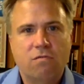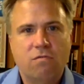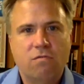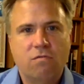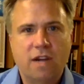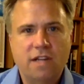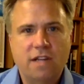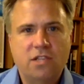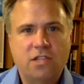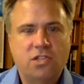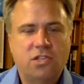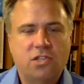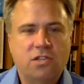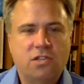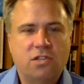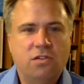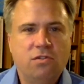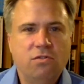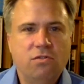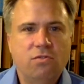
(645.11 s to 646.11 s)
rights
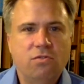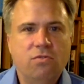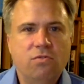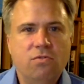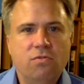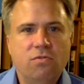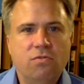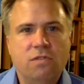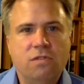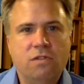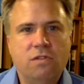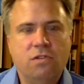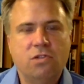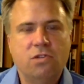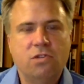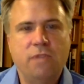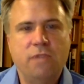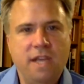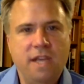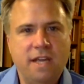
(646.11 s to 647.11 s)
to
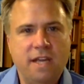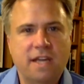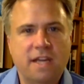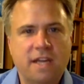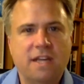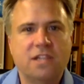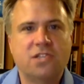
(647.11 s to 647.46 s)
speak and